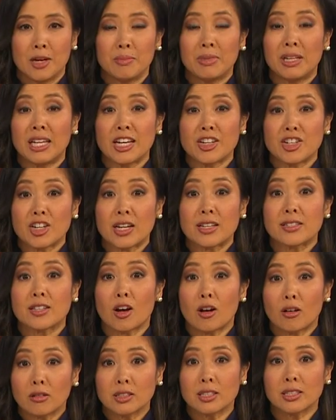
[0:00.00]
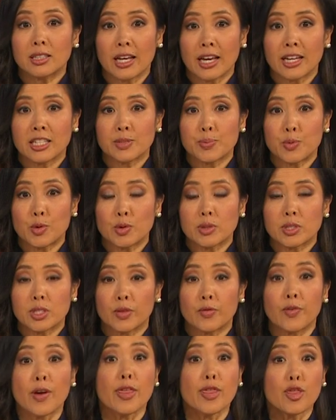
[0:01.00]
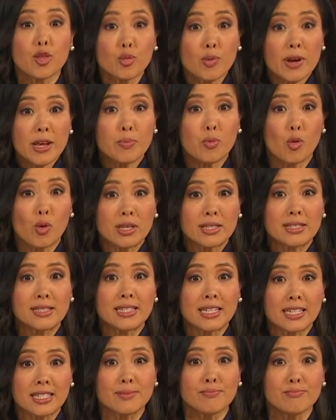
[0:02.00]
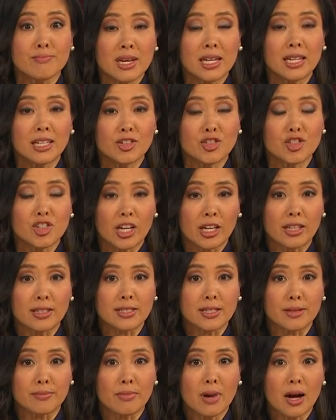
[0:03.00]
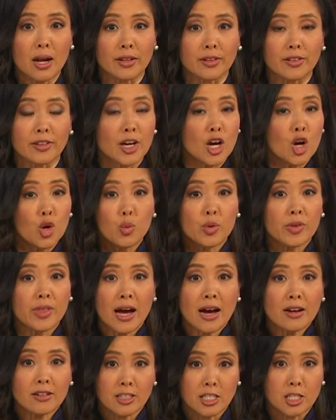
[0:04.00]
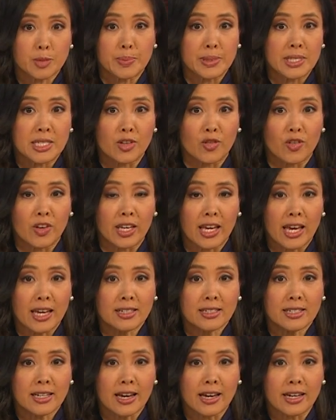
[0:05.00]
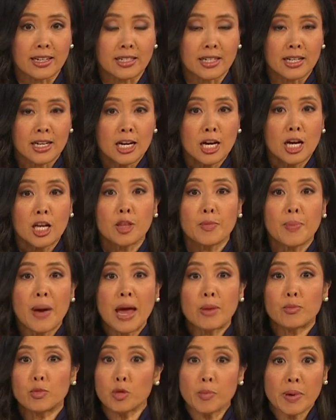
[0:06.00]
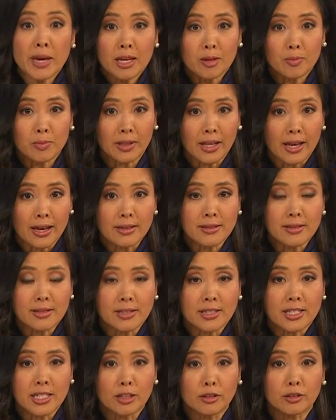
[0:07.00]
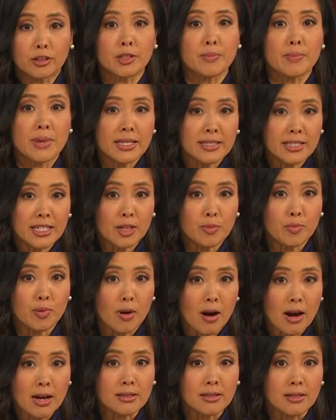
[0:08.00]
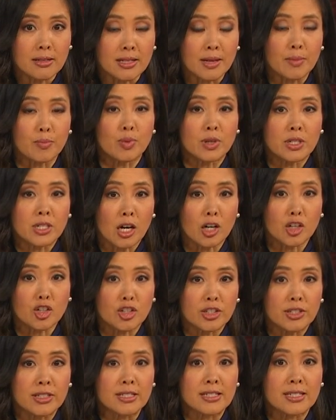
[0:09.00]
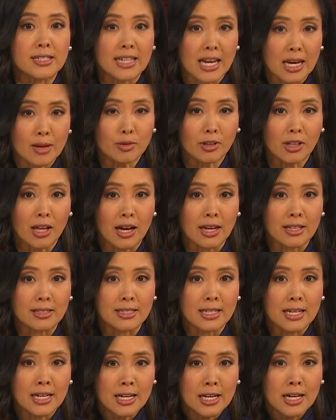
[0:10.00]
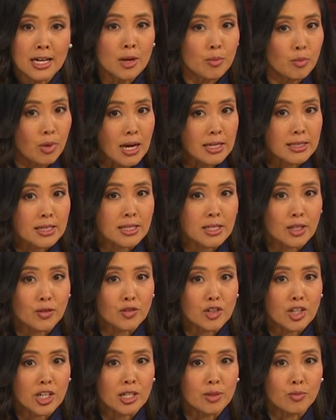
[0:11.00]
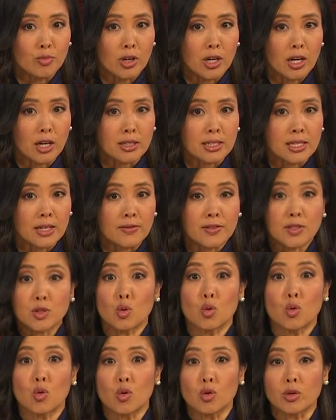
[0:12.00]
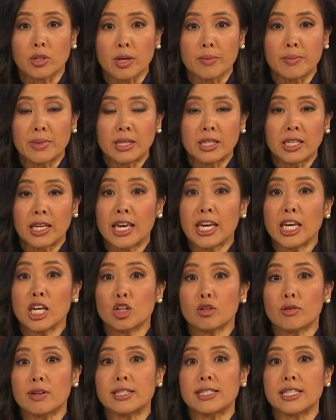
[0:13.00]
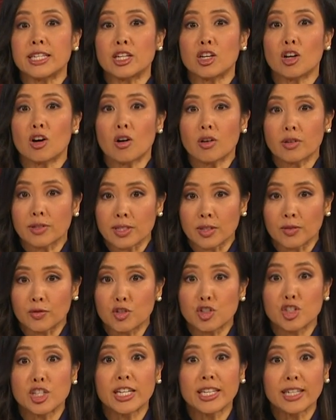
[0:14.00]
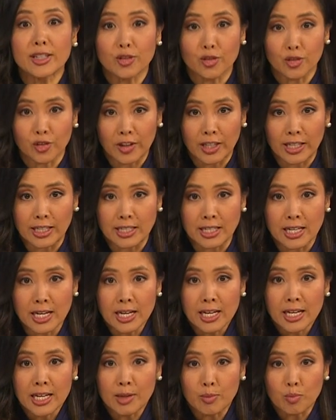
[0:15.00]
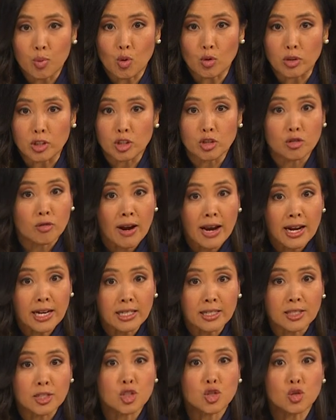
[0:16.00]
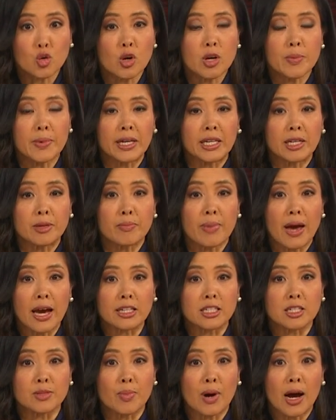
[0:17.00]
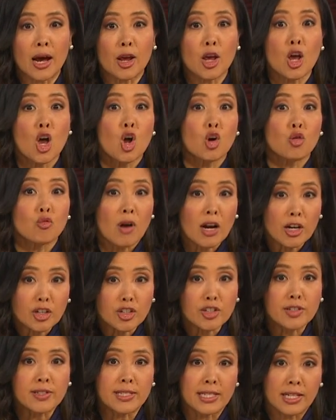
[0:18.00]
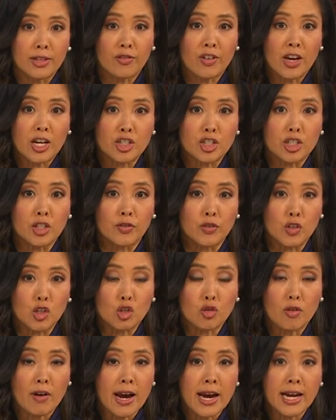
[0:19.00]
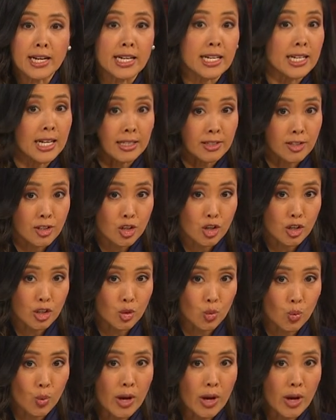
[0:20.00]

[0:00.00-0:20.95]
Malaysia has halted exports of 3.6 million chickens a month without a specific end date. The ban will be in place until domestic prices and production stabilise. Prices of chicken products have soared amid the increasing costs of chicken feed, imported grain and soybean impacted by Russia's invasion of Ukraine and uncertain